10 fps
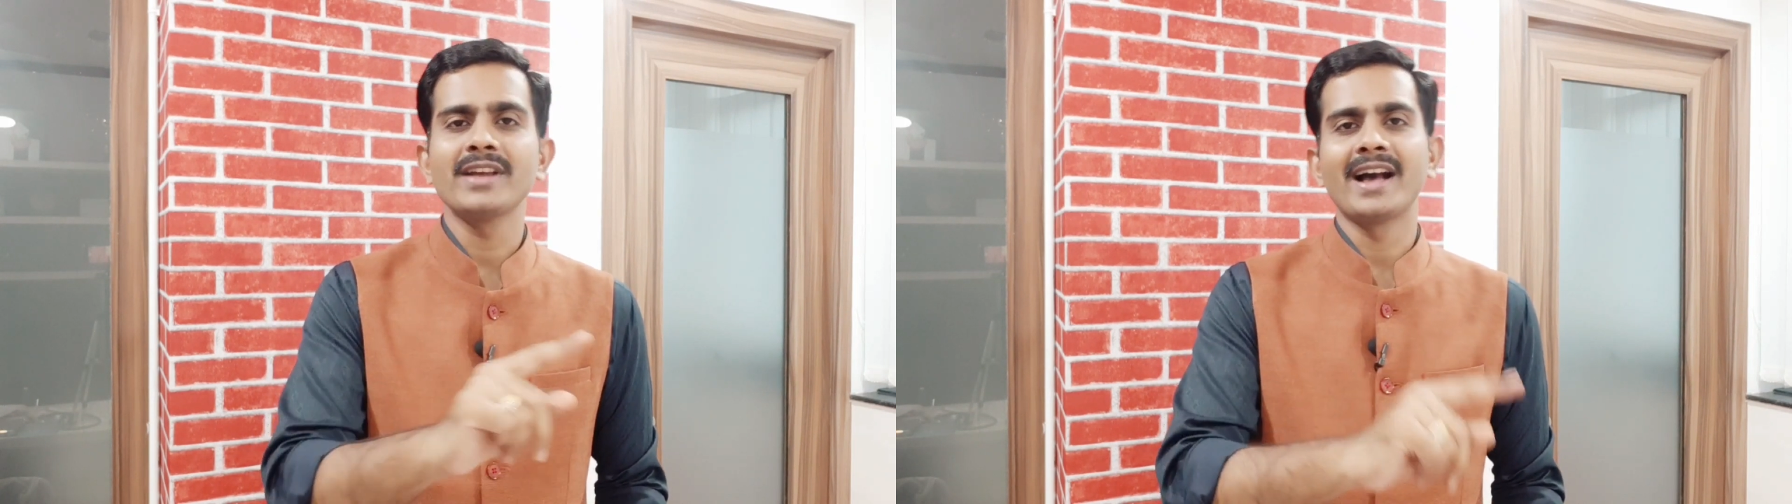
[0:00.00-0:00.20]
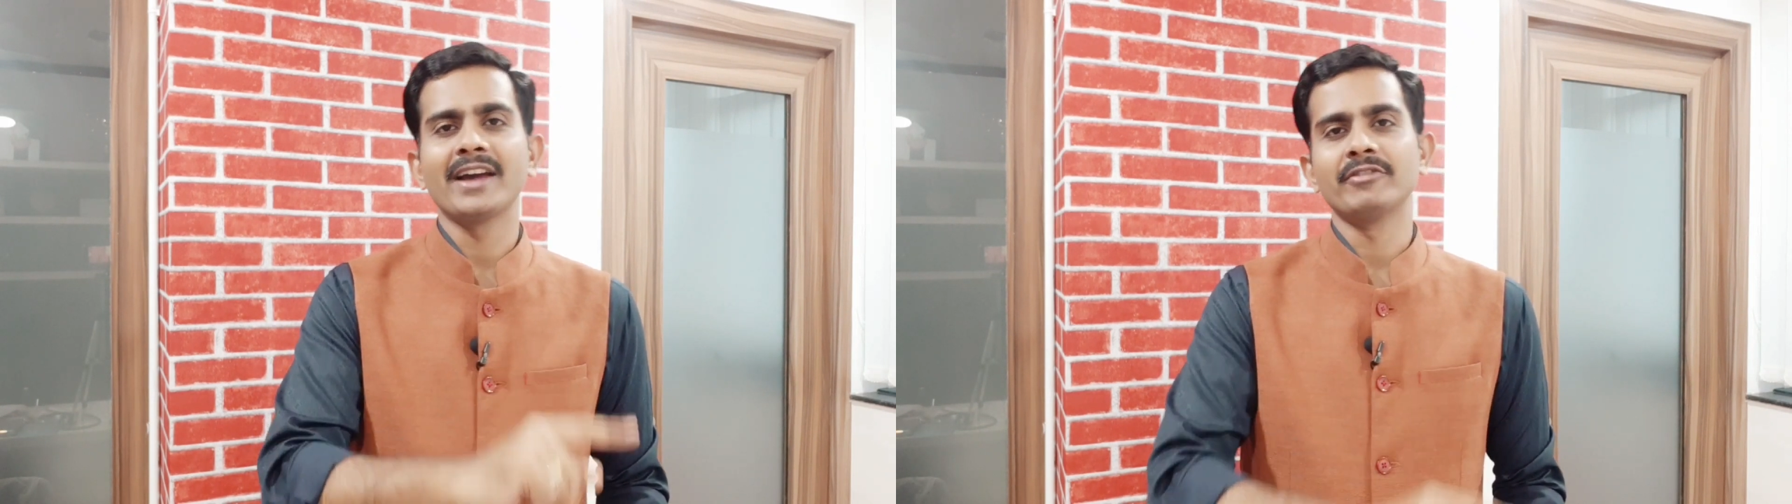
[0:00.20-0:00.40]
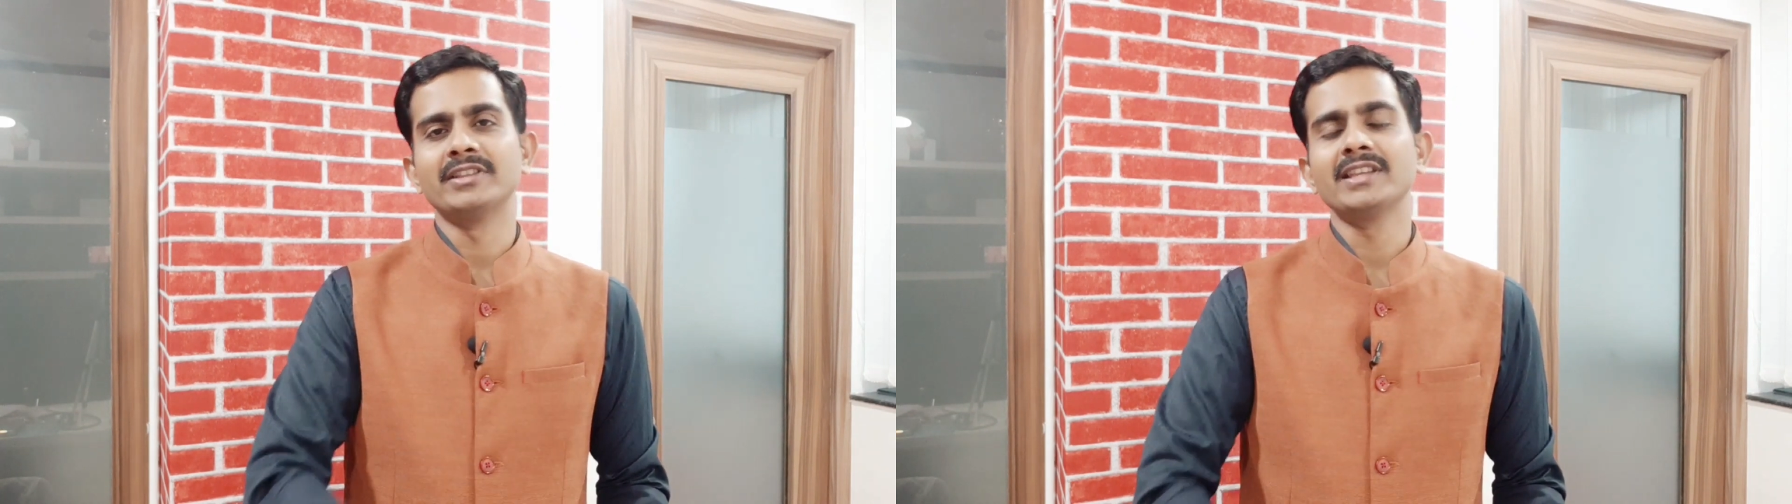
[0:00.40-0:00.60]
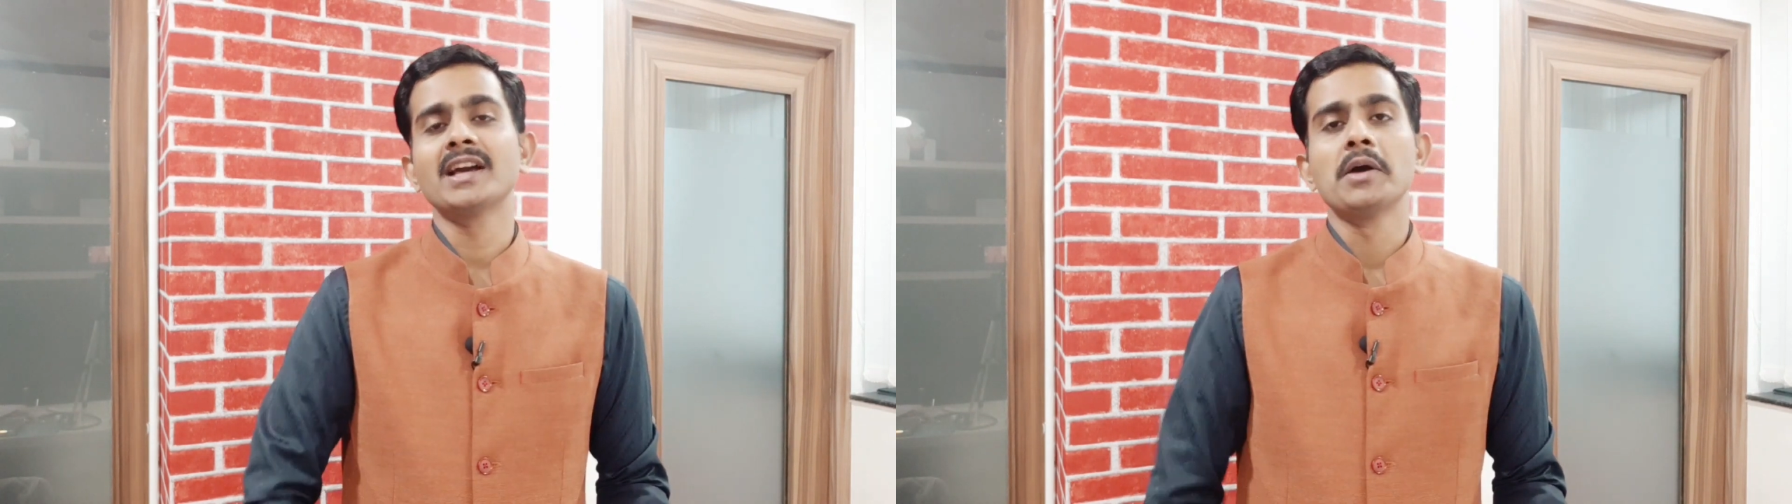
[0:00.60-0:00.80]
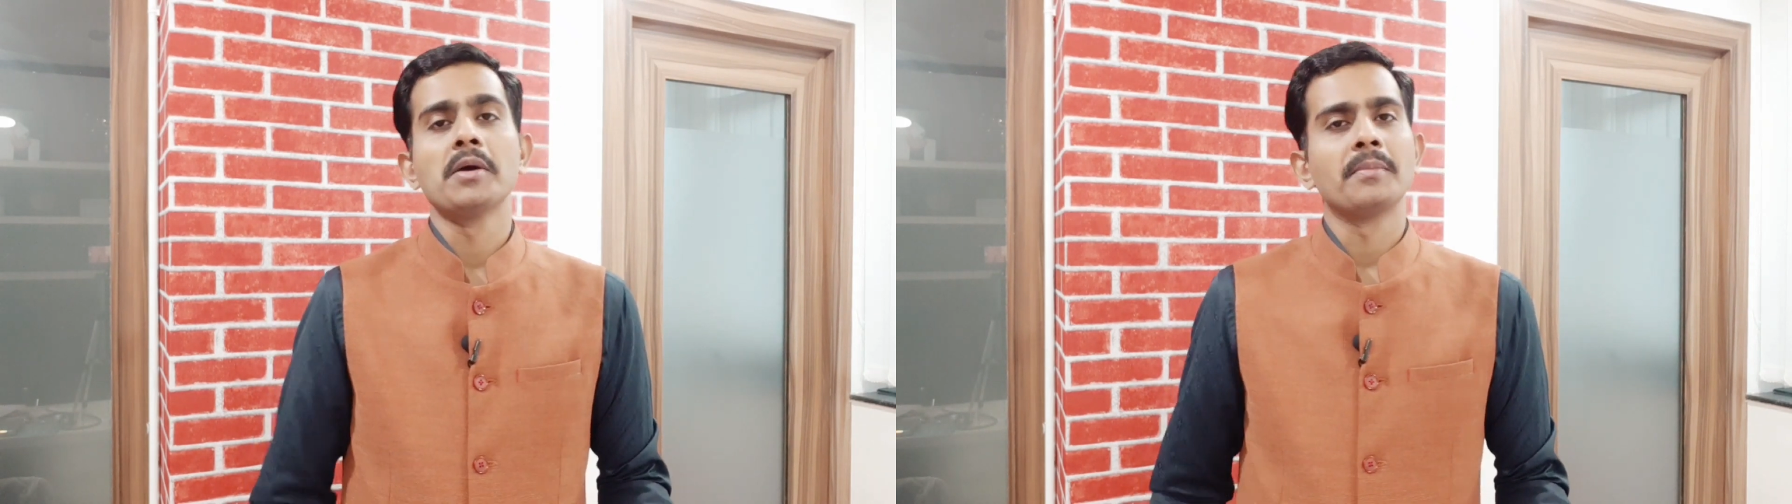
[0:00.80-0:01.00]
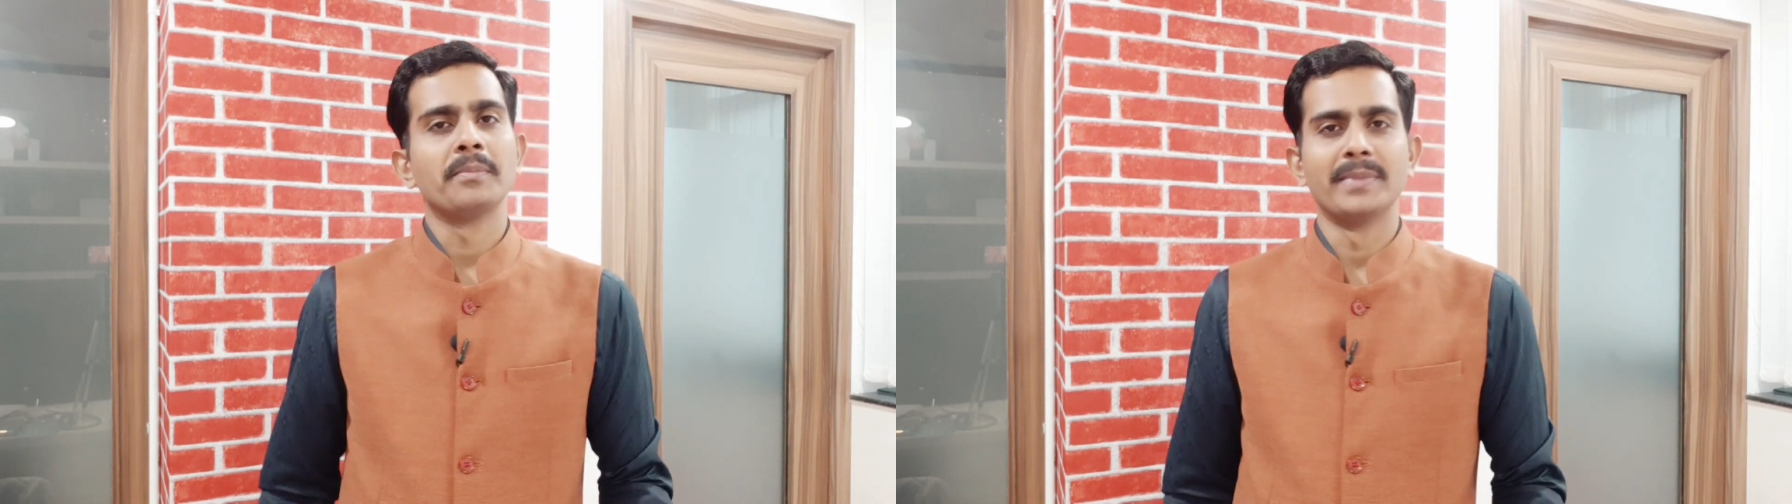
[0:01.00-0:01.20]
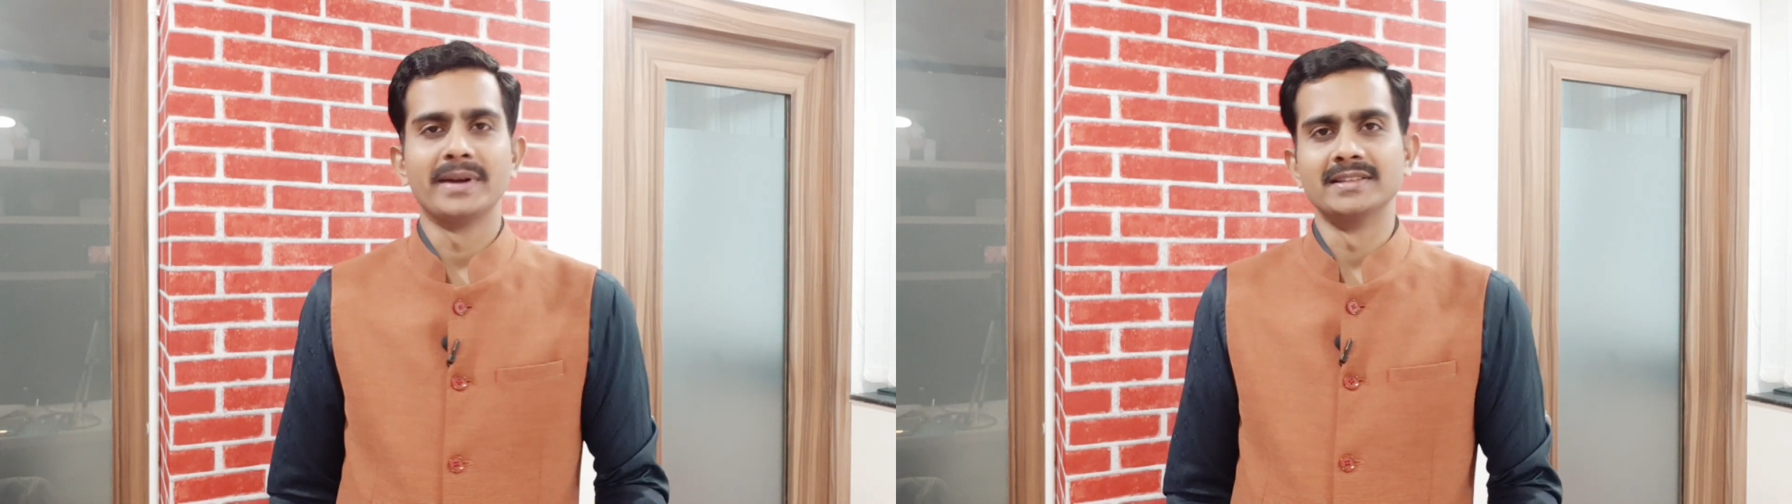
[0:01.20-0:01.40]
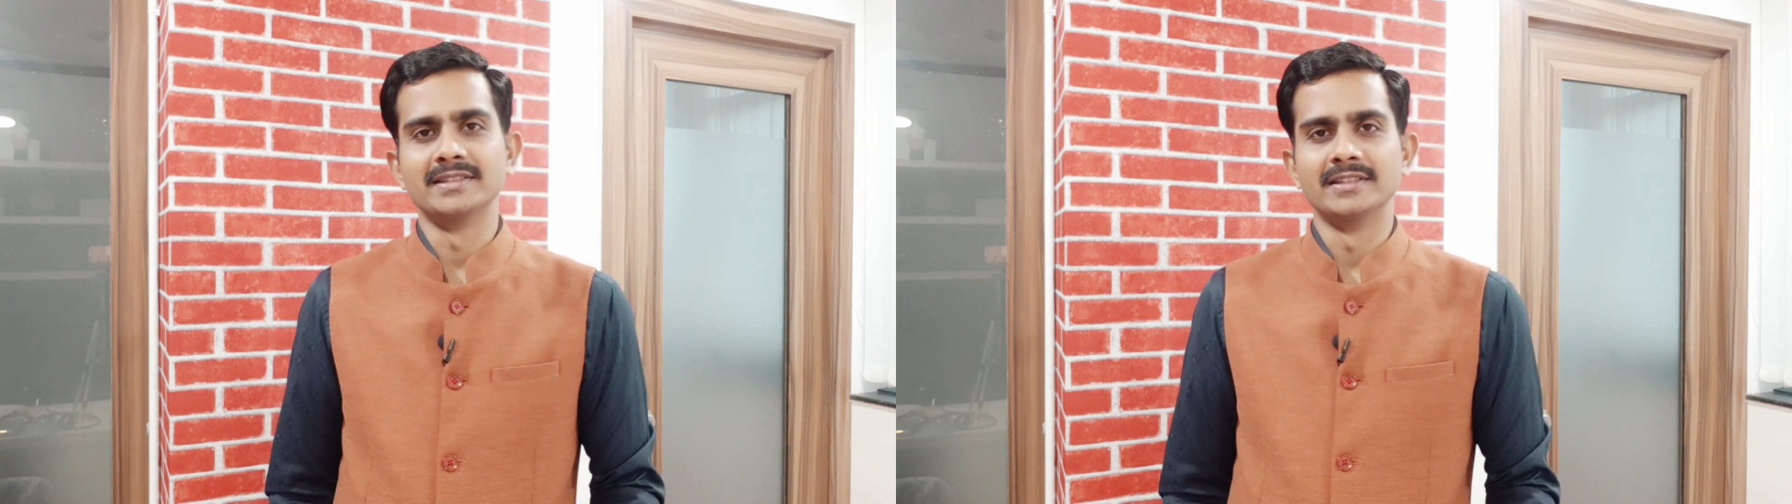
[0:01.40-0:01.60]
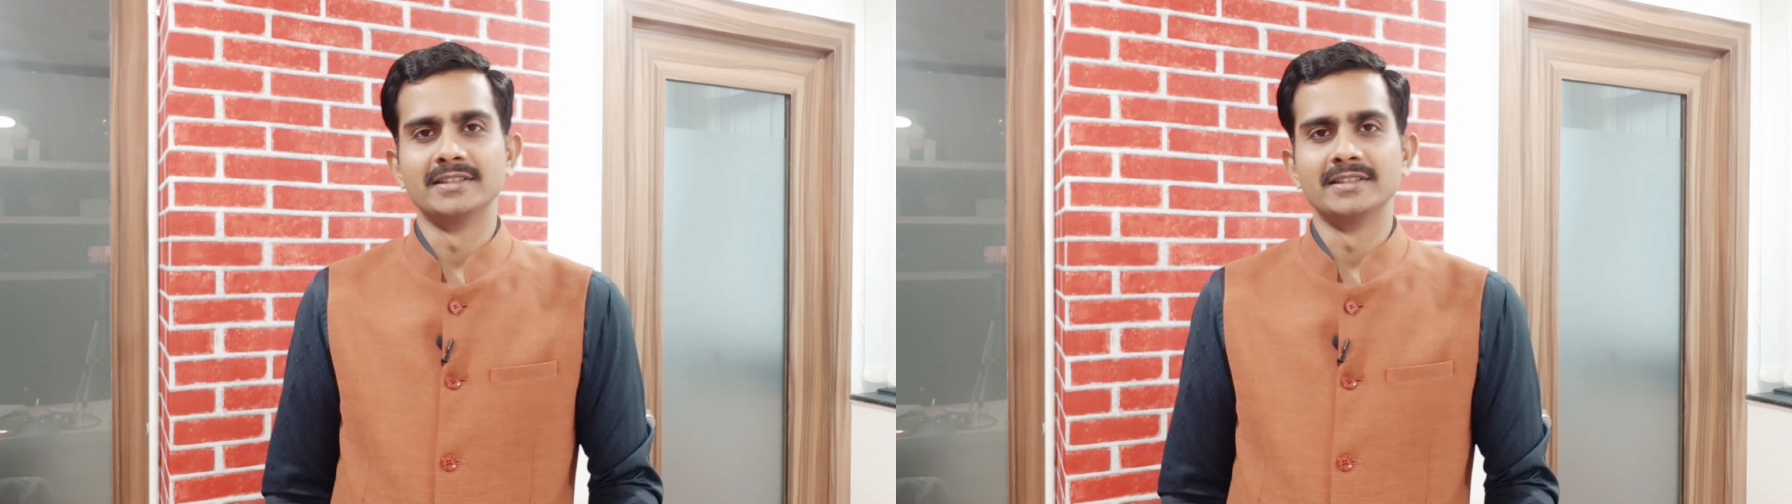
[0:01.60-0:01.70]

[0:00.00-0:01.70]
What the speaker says: Ayurvedic medicine.